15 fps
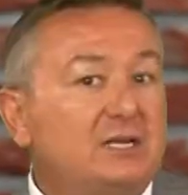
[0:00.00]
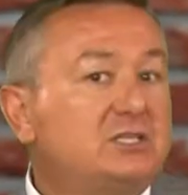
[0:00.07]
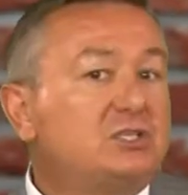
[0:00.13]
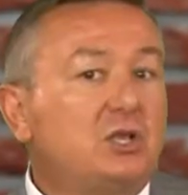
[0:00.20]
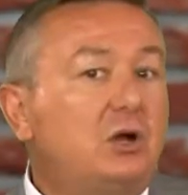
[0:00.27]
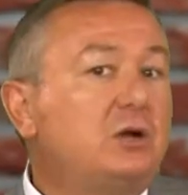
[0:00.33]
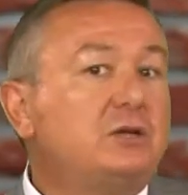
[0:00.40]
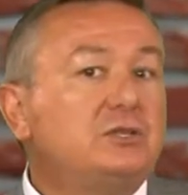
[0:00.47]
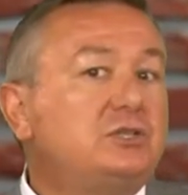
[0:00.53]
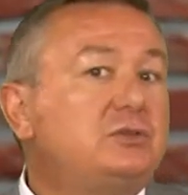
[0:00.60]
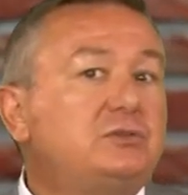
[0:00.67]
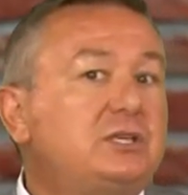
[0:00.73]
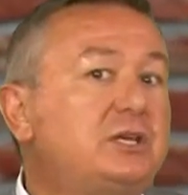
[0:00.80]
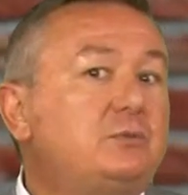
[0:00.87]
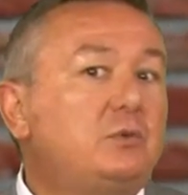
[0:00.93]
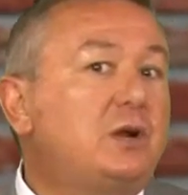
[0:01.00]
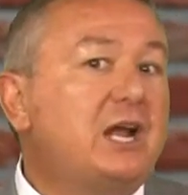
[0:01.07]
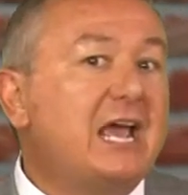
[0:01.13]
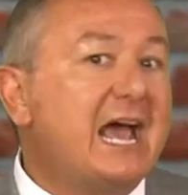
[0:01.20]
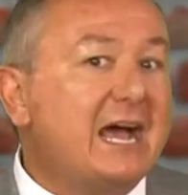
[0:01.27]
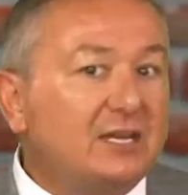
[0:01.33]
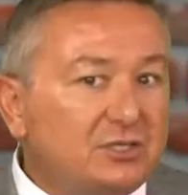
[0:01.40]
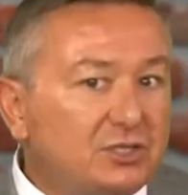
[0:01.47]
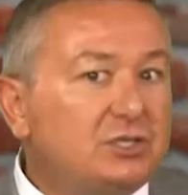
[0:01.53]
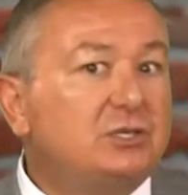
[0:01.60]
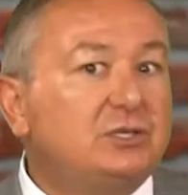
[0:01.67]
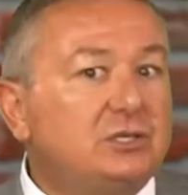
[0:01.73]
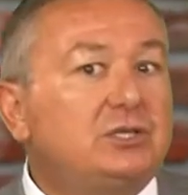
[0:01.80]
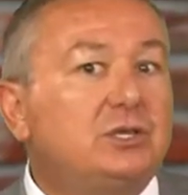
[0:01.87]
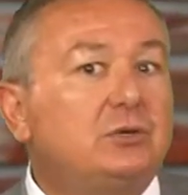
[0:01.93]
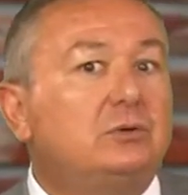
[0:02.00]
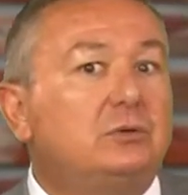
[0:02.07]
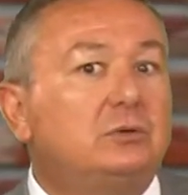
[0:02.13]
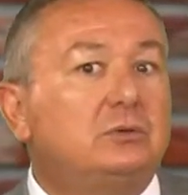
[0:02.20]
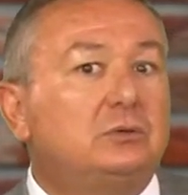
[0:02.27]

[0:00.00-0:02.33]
as long as you did what I asked you to do,